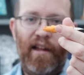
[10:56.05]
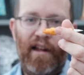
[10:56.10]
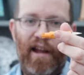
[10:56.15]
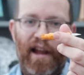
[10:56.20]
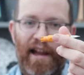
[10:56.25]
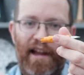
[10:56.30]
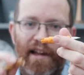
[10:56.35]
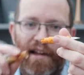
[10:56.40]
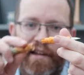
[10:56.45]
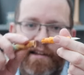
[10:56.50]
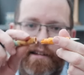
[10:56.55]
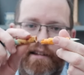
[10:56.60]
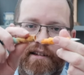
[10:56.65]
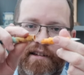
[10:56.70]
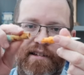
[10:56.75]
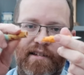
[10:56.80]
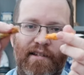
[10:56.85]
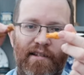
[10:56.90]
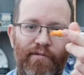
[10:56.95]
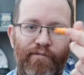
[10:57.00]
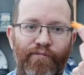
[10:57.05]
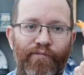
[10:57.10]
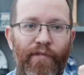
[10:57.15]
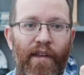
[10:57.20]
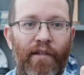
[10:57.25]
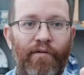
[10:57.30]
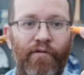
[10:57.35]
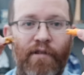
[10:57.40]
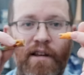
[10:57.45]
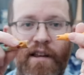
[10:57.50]
And
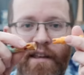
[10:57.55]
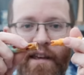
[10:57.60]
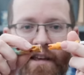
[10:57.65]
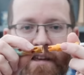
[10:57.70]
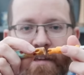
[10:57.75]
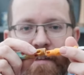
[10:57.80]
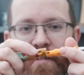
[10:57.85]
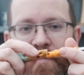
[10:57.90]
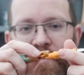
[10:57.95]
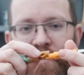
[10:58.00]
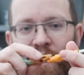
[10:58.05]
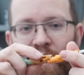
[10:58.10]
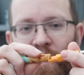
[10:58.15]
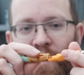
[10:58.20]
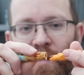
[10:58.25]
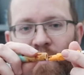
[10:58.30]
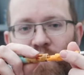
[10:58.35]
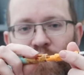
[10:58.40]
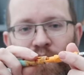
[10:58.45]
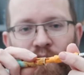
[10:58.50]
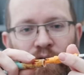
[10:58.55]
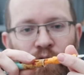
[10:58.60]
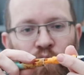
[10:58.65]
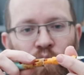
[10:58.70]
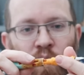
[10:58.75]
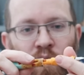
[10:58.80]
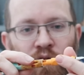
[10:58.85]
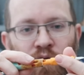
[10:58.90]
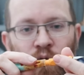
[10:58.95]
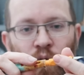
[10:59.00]
it really is a
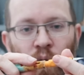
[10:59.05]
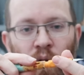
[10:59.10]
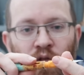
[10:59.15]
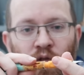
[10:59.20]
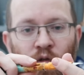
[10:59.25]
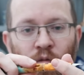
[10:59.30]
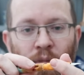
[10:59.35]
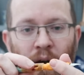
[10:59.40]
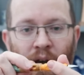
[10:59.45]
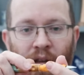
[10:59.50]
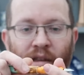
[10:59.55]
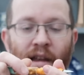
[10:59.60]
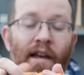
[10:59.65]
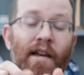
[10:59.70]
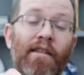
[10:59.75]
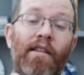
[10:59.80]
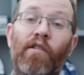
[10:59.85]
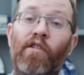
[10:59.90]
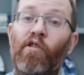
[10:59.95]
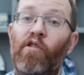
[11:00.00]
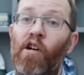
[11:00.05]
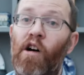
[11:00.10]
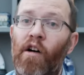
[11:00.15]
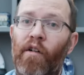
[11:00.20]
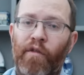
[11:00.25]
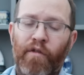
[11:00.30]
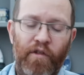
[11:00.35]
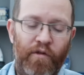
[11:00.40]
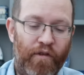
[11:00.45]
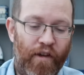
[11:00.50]
wonderful, wonderful pen. Now, there are
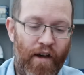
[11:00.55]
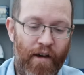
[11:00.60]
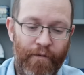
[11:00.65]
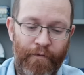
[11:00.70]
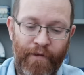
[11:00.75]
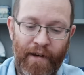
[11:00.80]
other um,